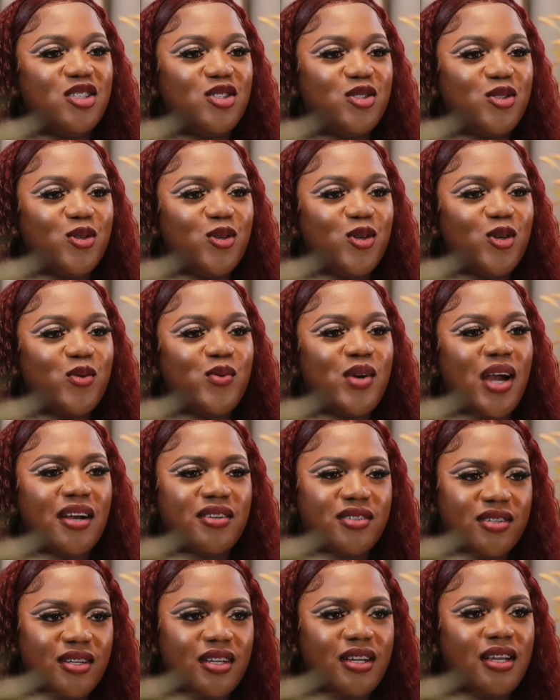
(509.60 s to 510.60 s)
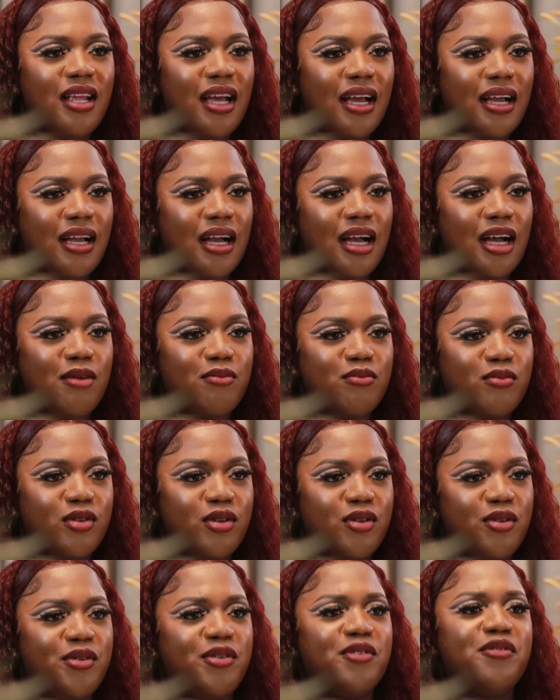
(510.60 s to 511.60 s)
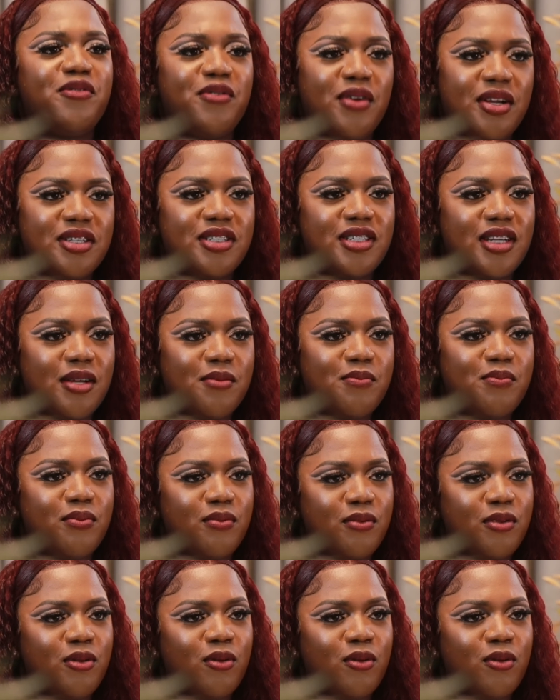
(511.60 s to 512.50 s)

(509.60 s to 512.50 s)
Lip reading: So we actually like grew friendship